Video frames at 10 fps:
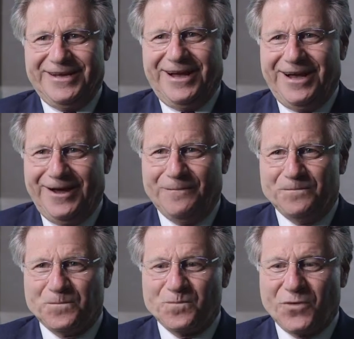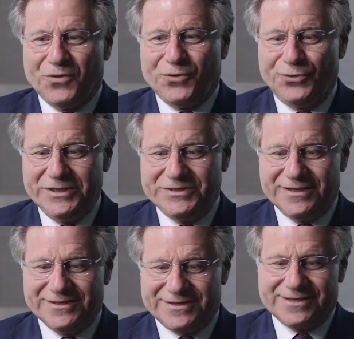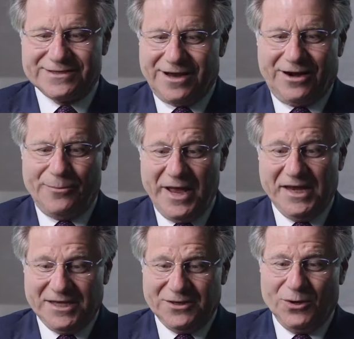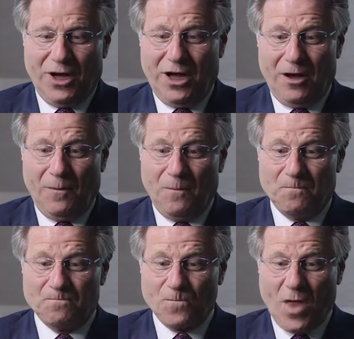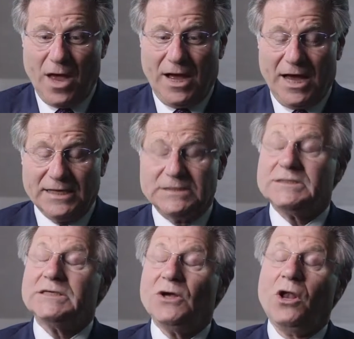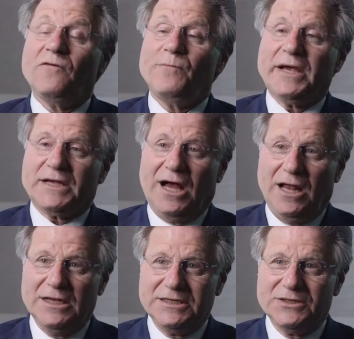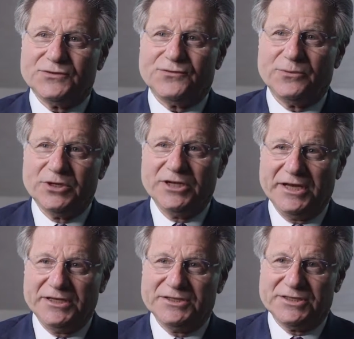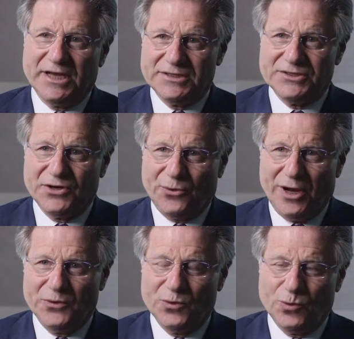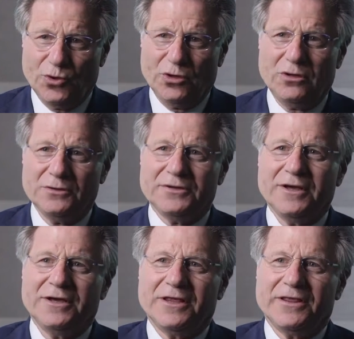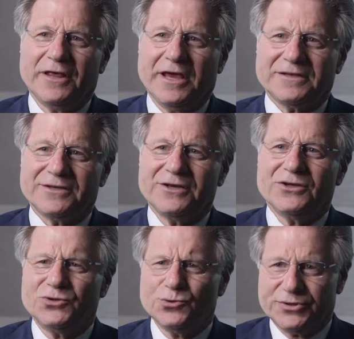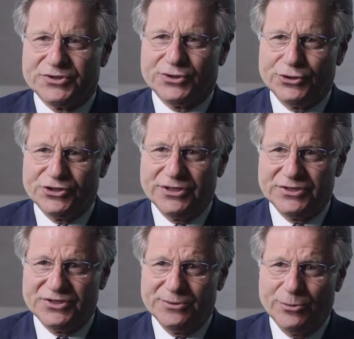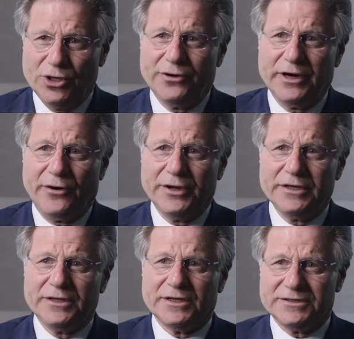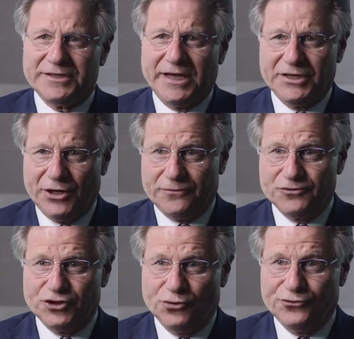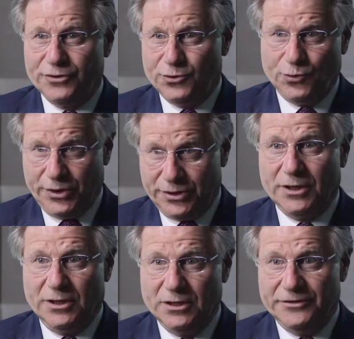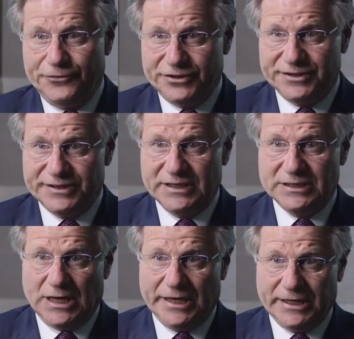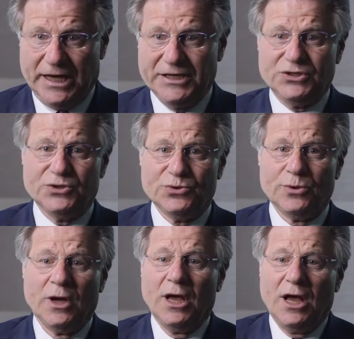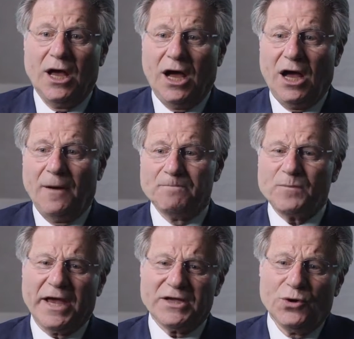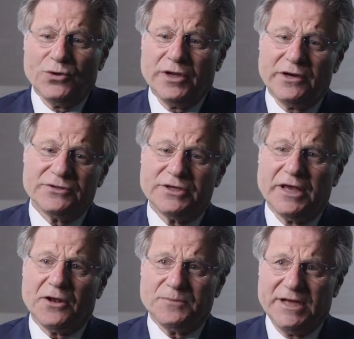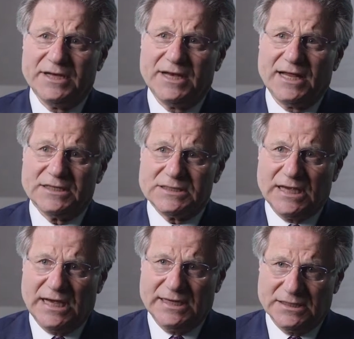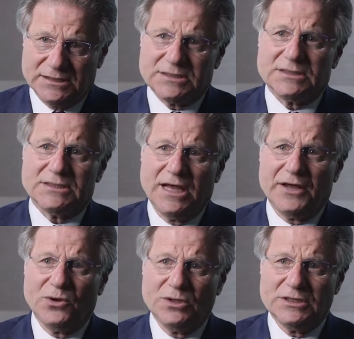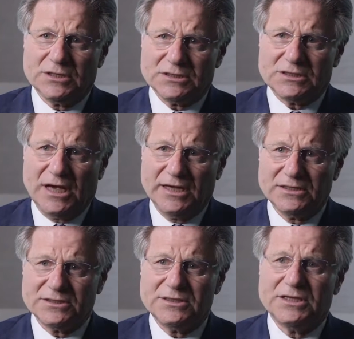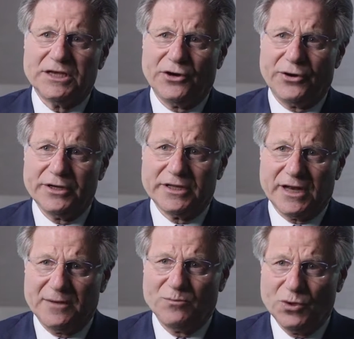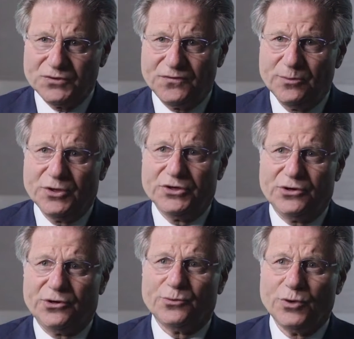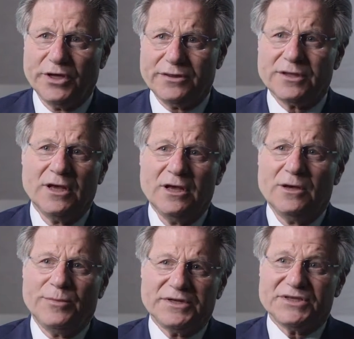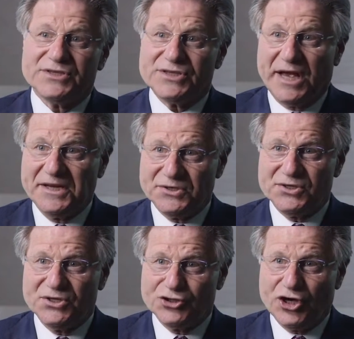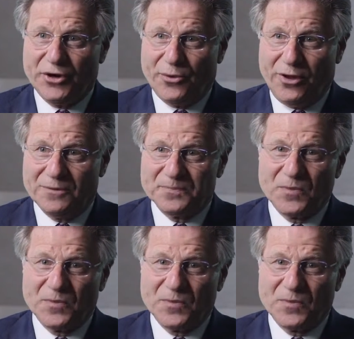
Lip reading: The reasons are many. I see all of my colleagues from the United States and around the world that do research in a similar area, that take care of children with liver disease like I do. I go there to get updated on the science, not only the science in the area that I'm most familiar with, but the science in general.